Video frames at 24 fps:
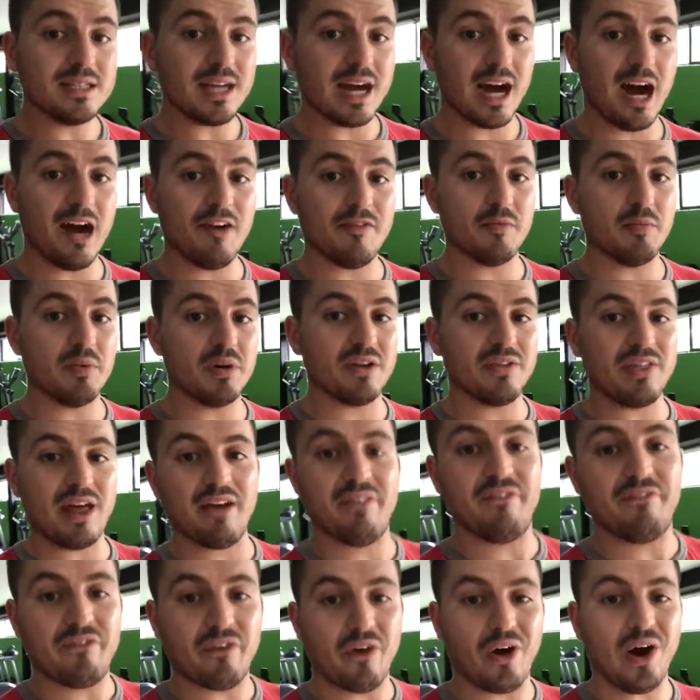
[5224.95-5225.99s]
to have a bit of
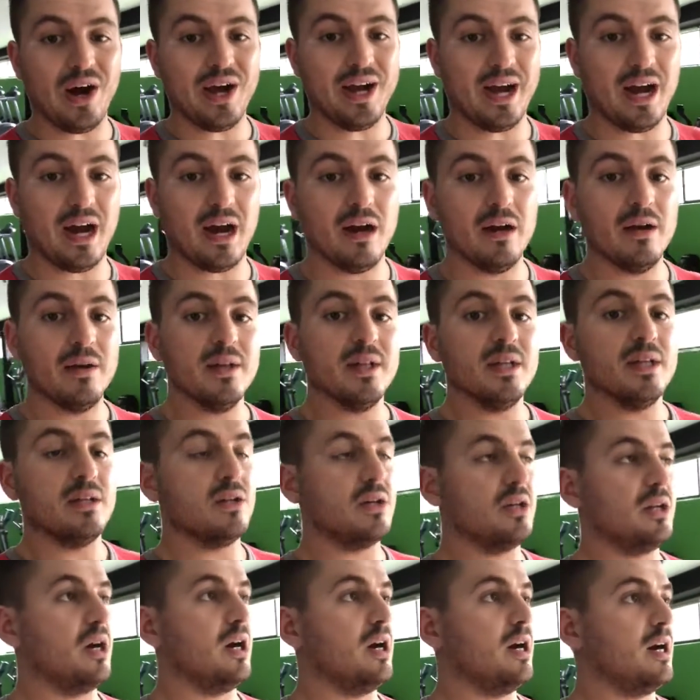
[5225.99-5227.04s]
that fire,
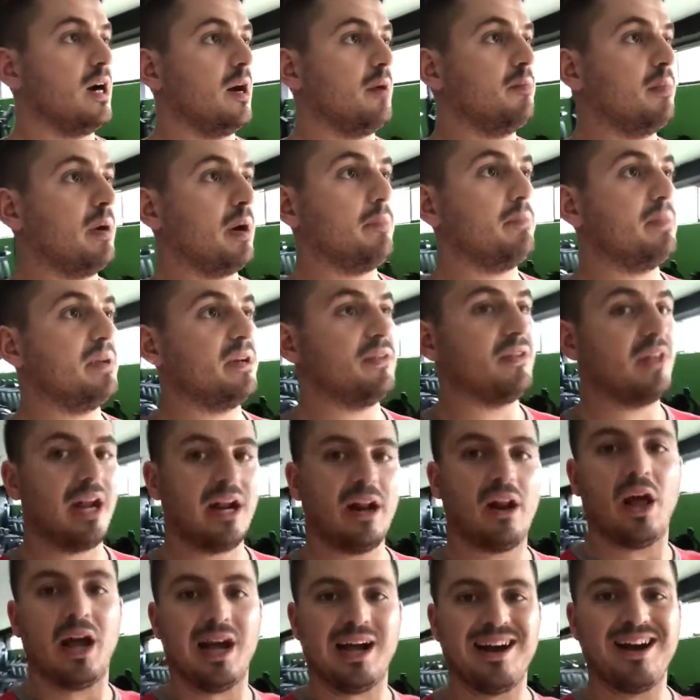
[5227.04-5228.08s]
you know, a bit of that
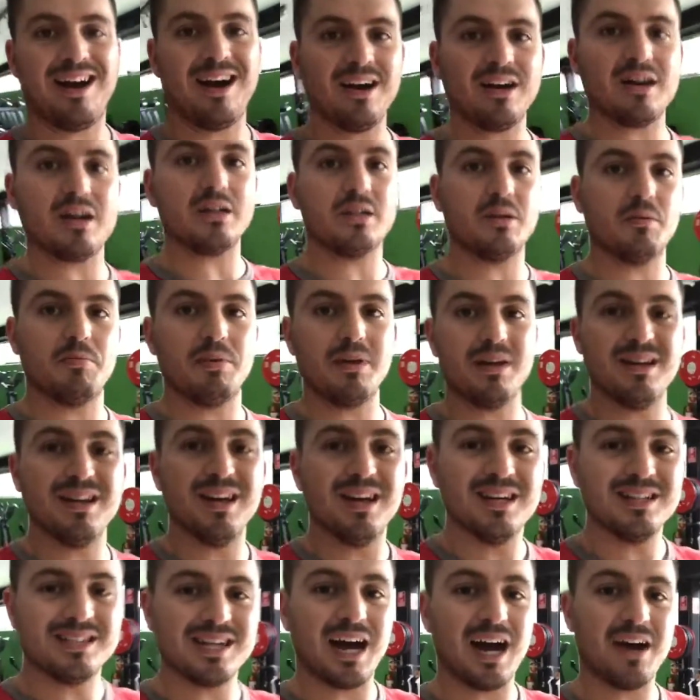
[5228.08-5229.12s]
like hunger
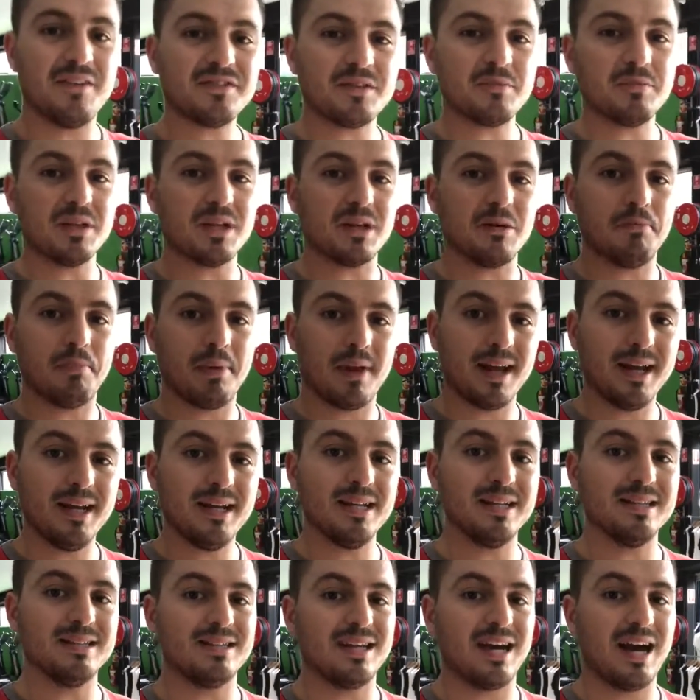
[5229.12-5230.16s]
to have something
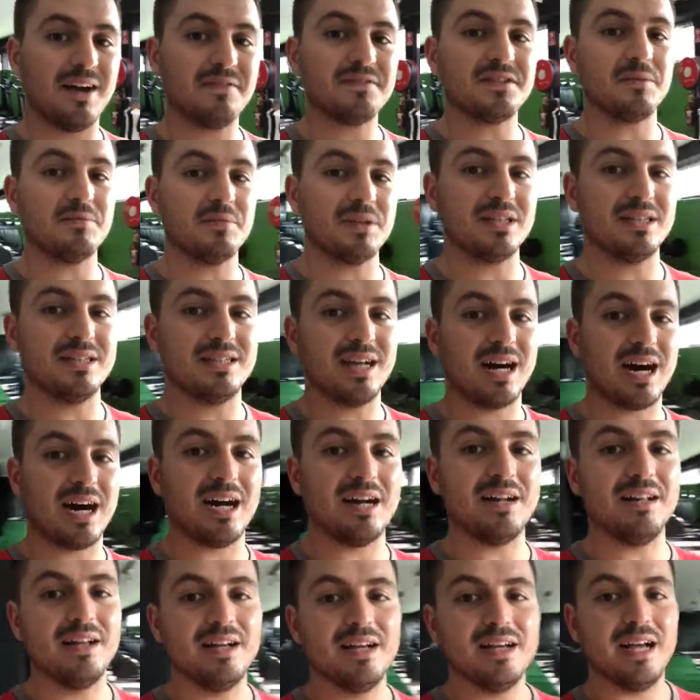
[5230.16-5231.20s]
completed and to have something
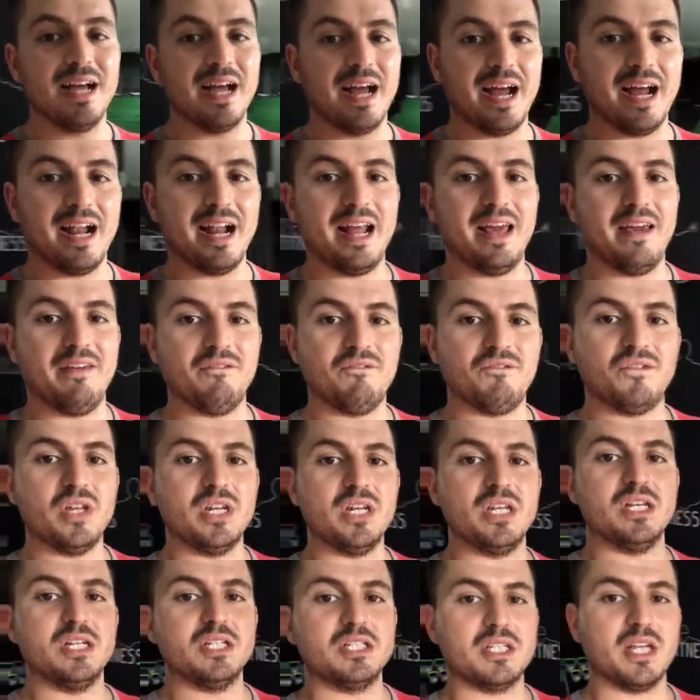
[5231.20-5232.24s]
done and
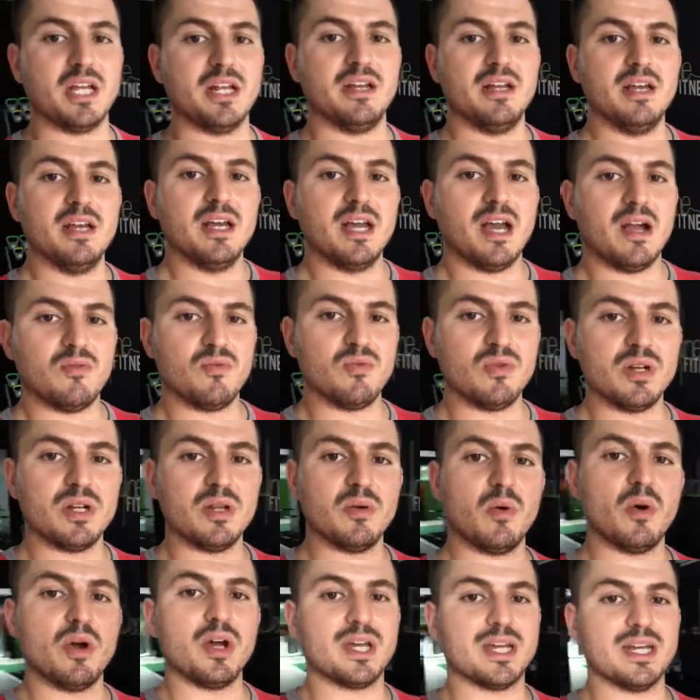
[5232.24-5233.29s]
finished and really
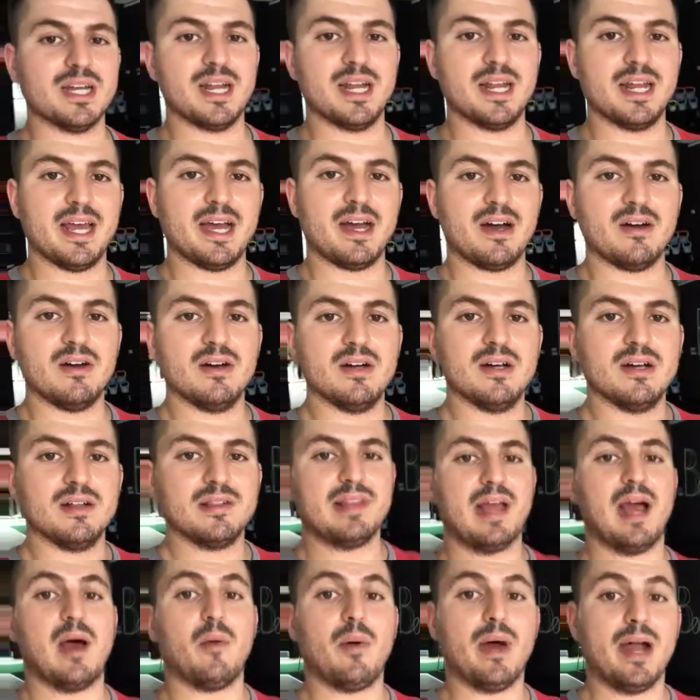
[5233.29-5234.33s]
working it out
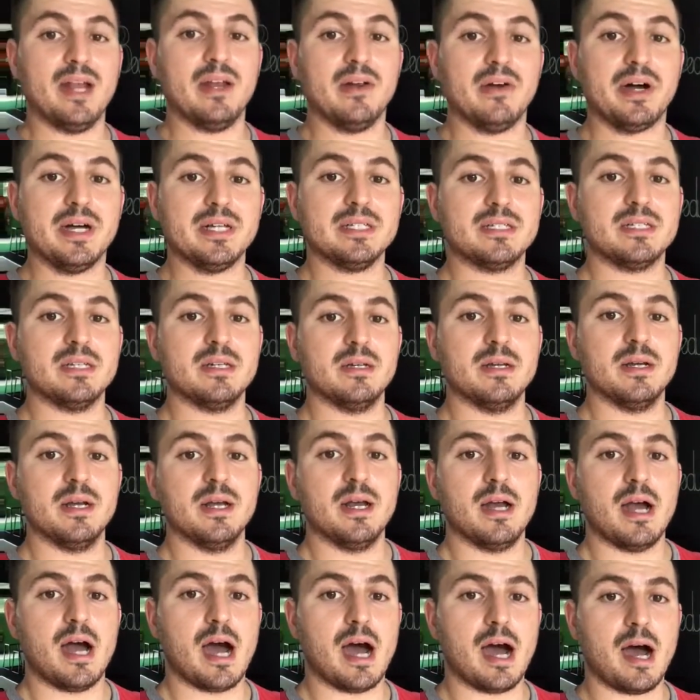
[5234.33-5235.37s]
that way nicely.
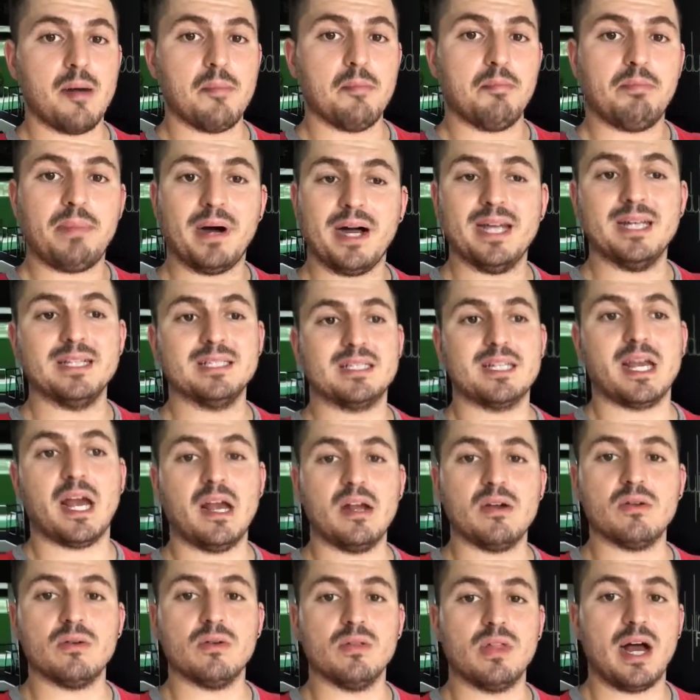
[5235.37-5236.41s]
But in
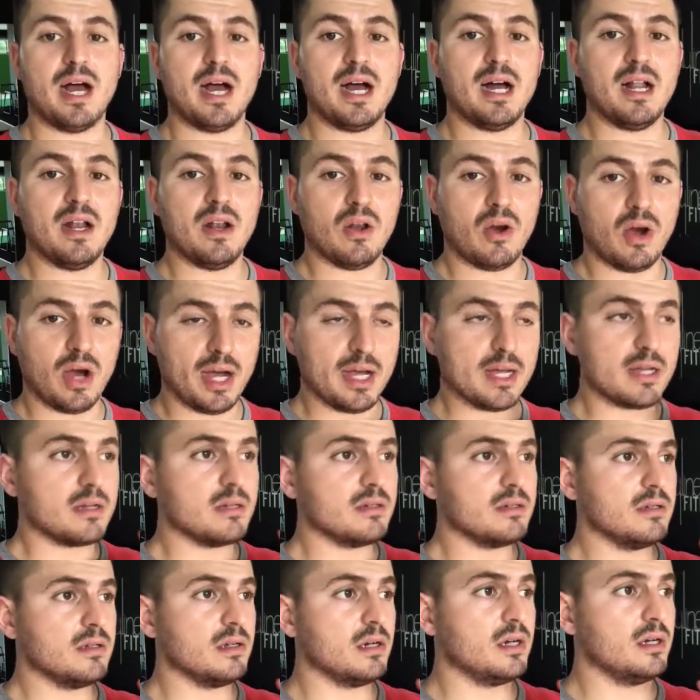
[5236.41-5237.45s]
saying all that, like,
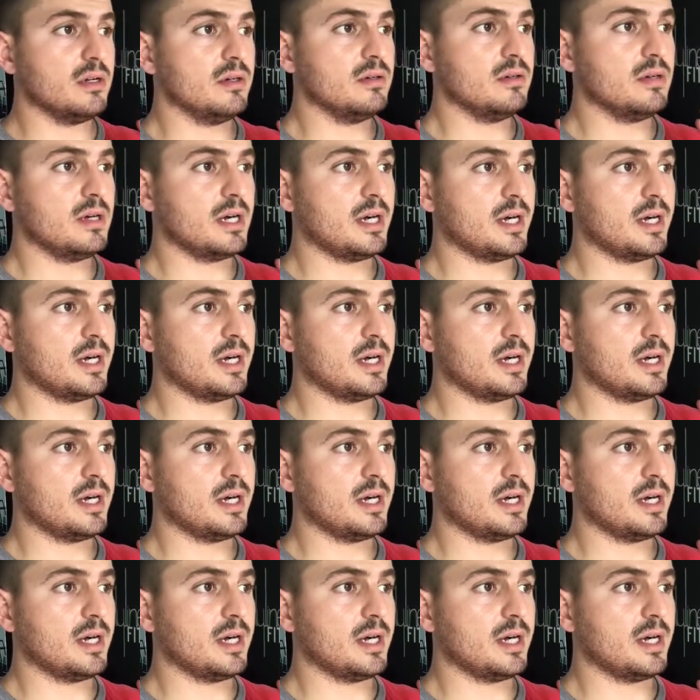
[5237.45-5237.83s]
you know,